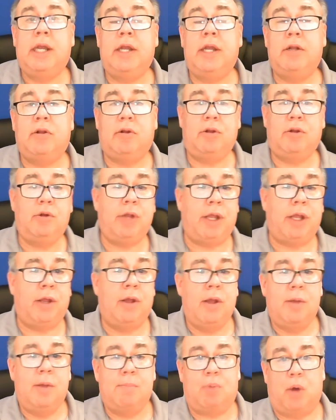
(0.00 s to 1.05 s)
including
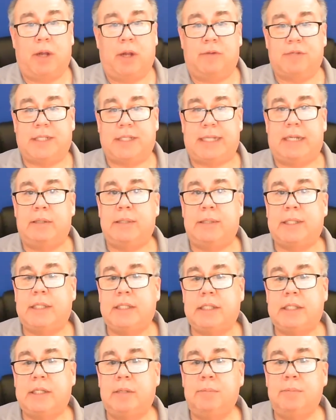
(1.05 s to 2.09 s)
point of sale
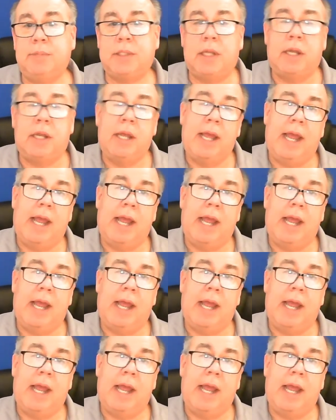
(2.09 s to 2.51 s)
systems,